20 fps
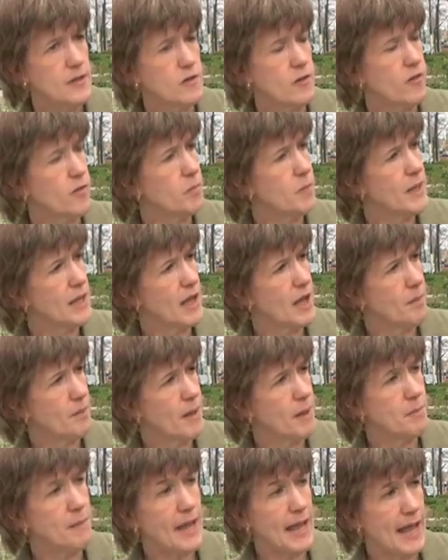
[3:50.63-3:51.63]
to speak up
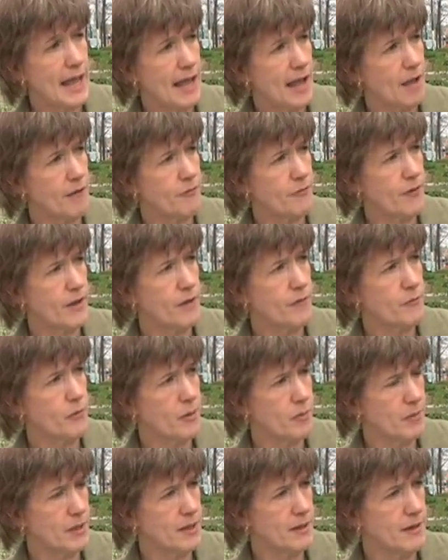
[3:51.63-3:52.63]
on behalf of
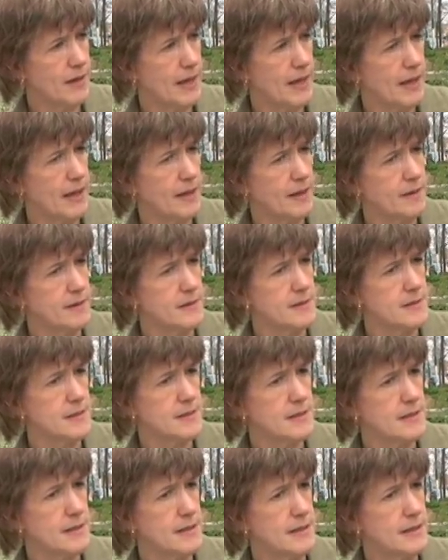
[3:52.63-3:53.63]
women and
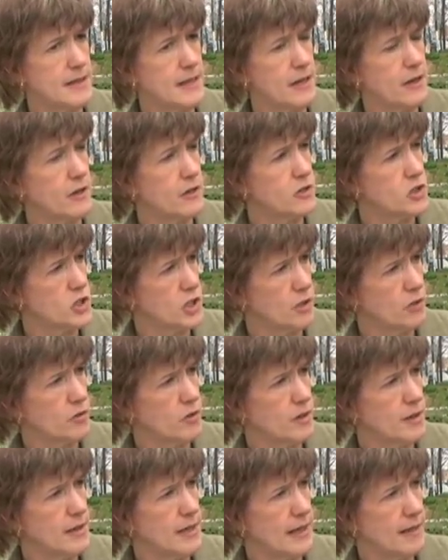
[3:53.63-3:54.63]
their
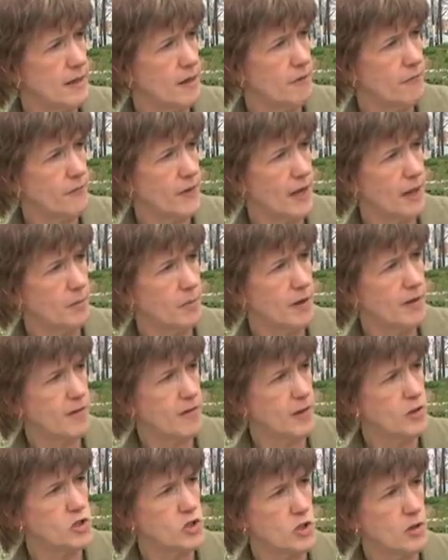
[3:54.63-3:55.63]
children and their
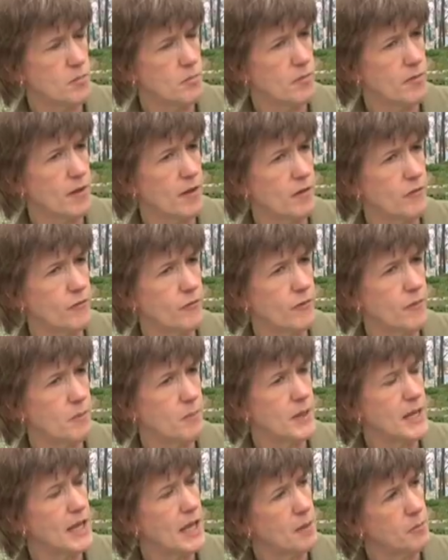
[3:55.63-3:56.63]
families in terms of
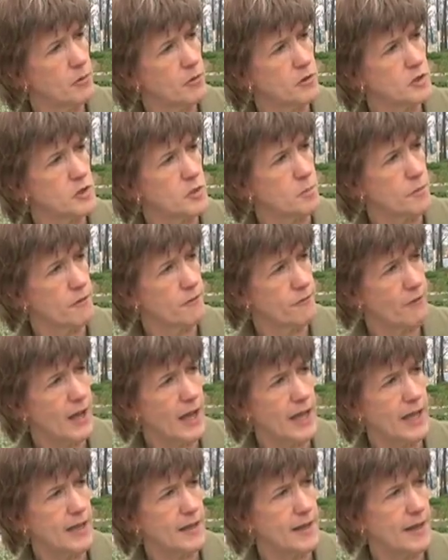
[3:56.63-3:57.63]
being able to
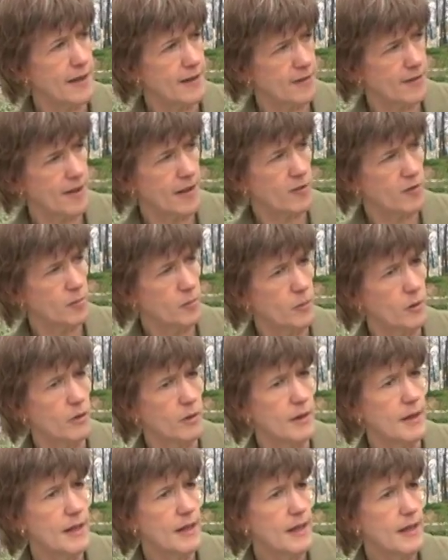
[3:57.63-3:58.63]
provide
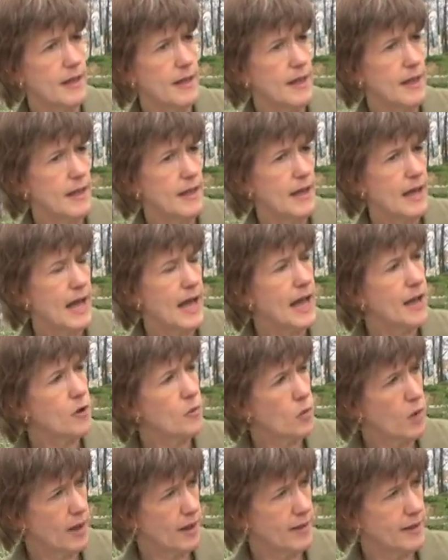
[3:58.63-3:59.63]
accessible,
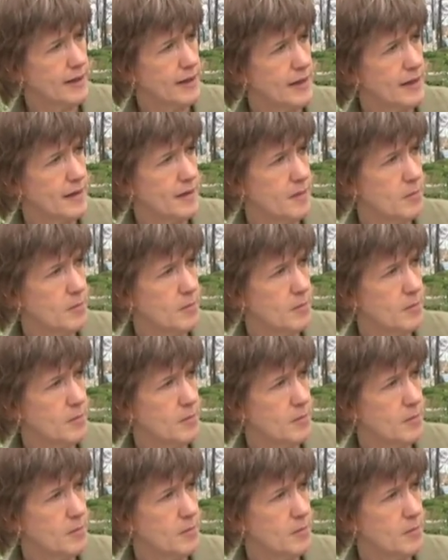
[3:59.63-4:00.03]
high-quality